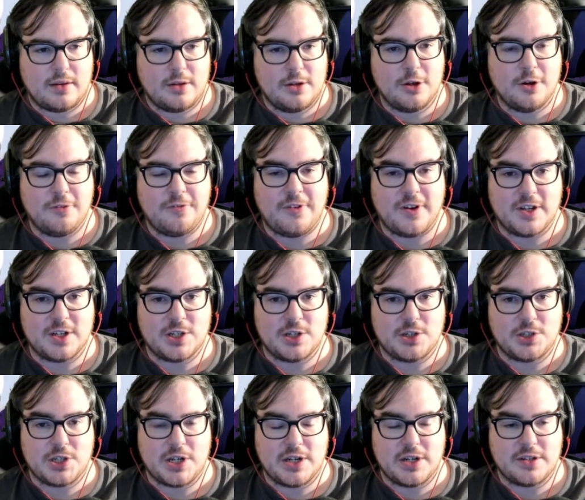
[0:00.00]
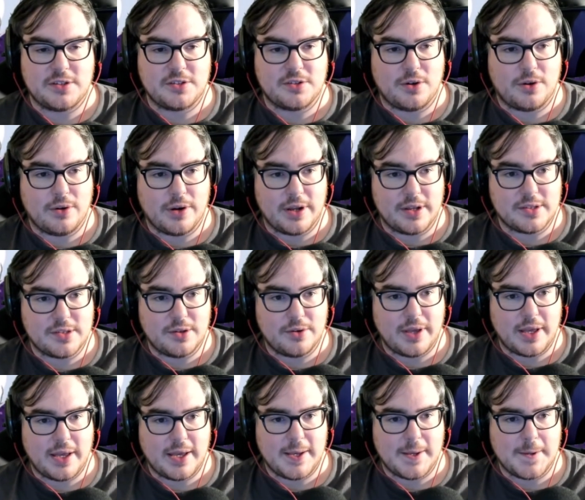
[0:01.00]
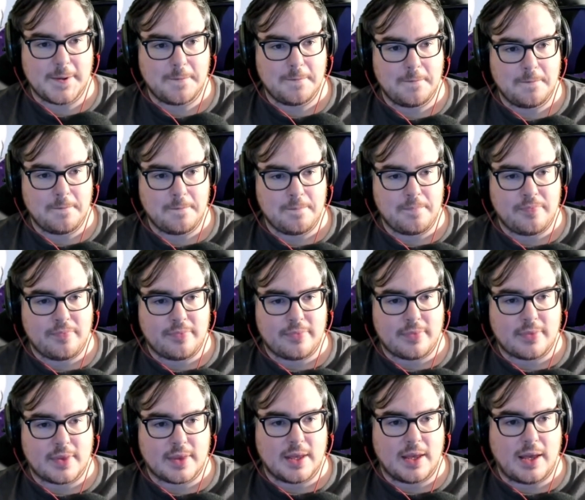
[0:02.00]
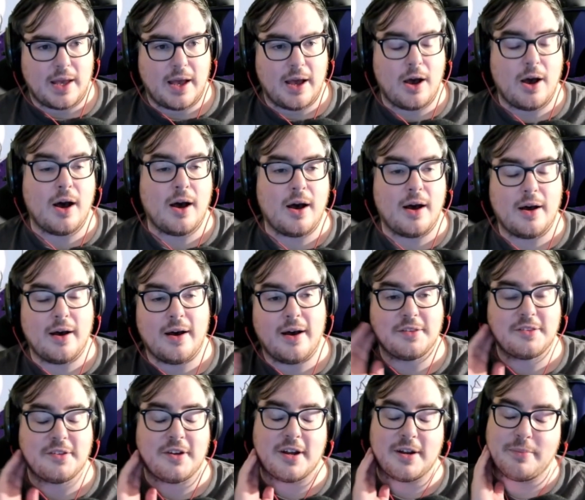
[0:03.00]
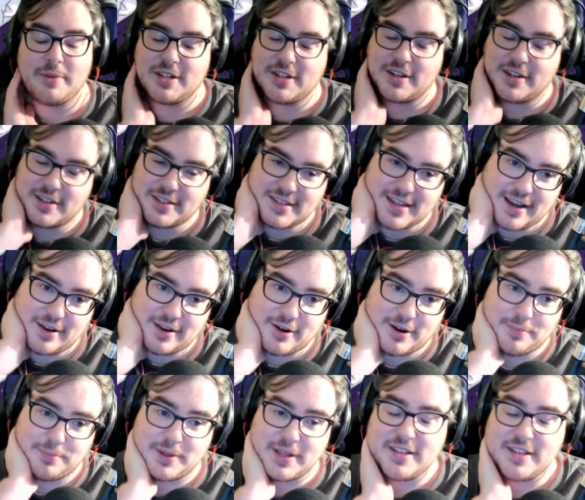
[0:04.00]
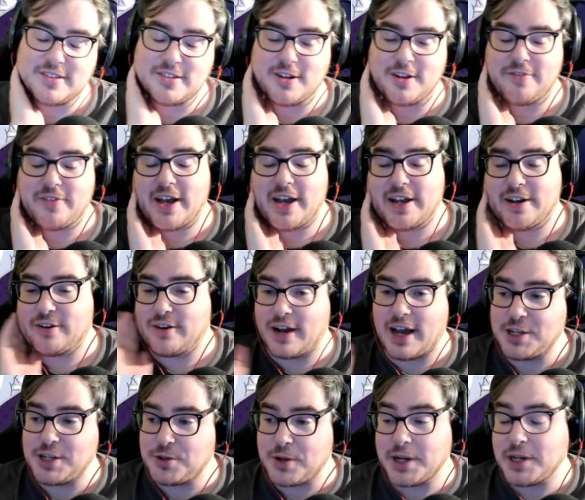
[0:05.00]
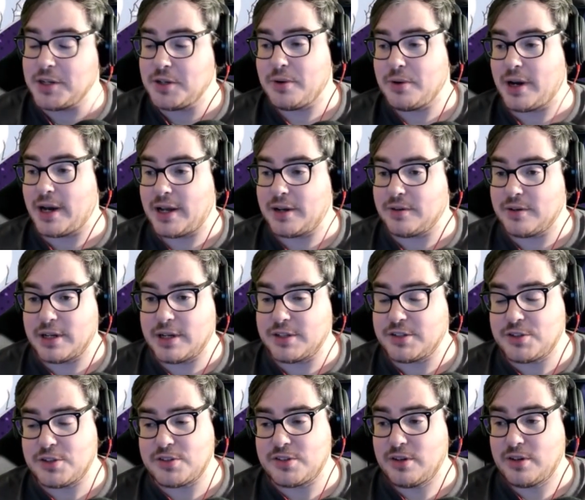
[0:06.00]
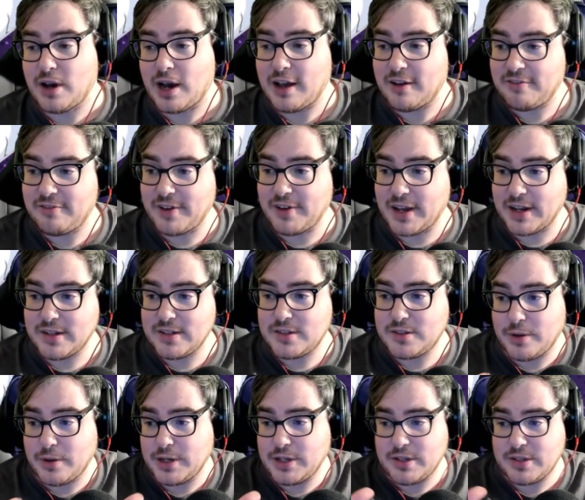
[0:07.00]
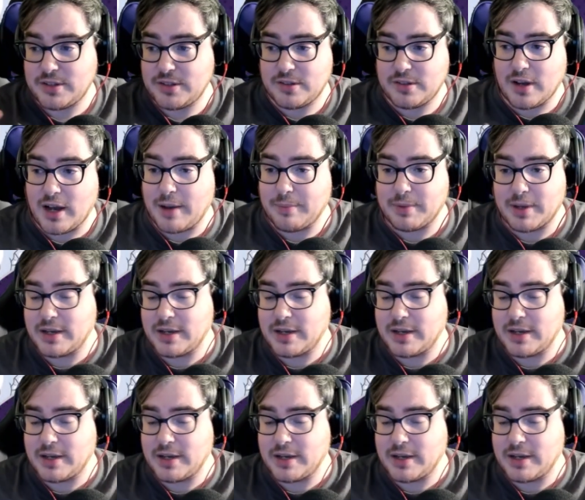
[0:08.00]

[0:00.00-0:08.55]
No functional changes to Aureus. Okay. Ah, Automaton Tower. Please nerf 100. I tried to do 100. It's just not fun, so I just stopped.